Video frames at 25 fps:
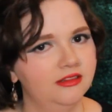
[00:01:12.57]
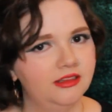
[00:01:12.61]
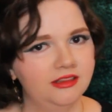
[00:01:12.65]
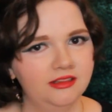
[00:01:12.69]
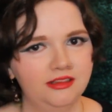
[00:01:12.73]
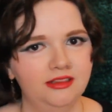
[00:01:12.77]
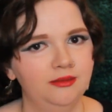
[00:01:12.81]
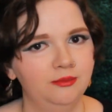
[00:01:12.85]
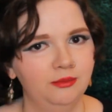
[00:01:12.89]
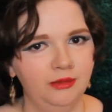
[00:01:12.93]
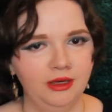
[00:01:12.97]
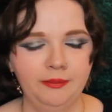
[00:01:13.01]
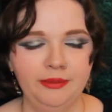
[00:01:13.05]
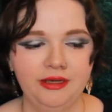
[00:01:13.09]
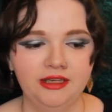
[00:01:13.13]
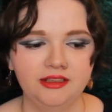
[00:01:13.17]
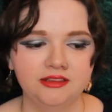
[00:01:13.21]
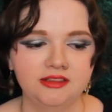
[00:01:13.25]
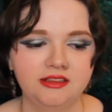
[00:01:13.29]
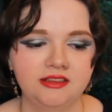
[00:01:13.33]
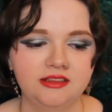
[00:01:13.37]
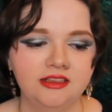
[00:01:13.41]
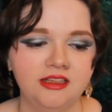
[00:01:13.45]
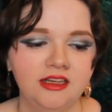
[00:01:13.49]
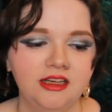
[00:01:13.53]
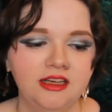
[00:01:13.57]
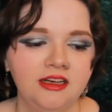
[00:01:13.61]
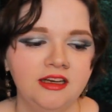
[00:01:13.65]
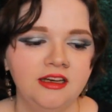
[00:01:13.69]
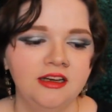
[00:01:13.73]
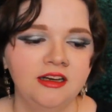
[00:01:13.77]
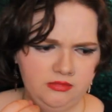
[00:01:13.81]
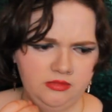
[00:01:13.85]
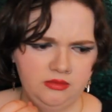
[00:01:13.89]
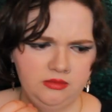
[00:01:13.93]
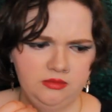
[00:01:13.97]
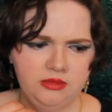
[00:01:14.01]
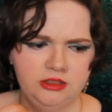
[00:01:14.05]
I did my best.
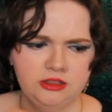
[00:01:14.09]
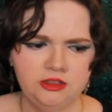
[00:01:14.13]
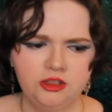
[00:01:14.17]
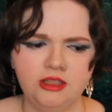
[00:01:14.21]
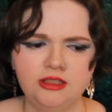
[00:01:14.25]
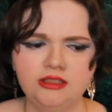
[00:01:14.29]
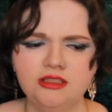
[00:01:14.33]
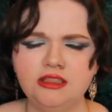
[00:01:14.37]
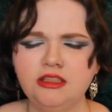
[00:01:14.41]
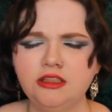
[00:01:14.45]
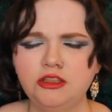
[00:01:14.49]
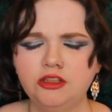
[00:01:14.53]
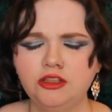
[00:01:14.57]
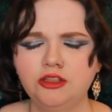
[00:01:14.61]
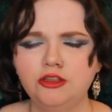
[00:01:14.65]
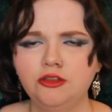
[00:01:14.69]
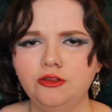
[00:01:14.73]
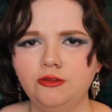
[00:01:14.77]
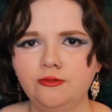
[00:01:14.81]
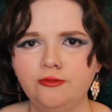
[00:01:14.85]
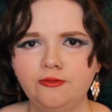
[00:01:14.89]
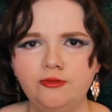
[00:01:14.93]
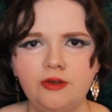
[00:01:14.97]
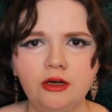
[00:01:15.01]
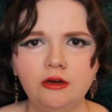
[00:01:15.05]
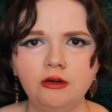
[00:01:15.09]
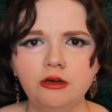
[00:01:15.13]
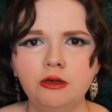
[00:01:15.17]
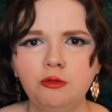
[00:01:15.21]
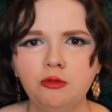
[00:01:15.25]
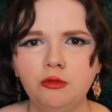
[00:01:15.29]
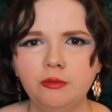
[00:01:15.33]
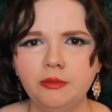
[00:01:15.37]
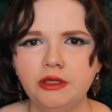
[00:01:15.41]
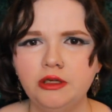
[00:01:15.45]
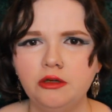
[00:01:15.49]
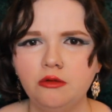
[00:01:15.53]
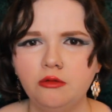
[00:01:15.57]
It translates to fairy
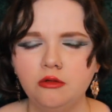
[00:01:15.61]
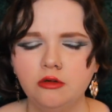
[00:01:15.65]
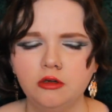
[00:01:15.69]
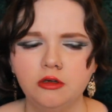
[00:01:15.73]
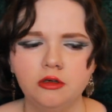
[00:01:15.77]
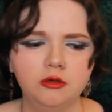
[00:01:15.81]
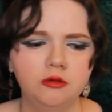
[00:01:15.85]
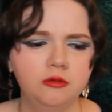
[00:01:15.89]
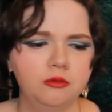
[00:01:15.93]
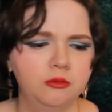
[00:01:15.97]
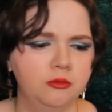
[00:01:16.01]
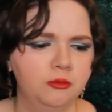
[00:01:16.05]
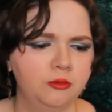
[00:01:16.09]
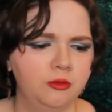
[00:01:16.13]
woman or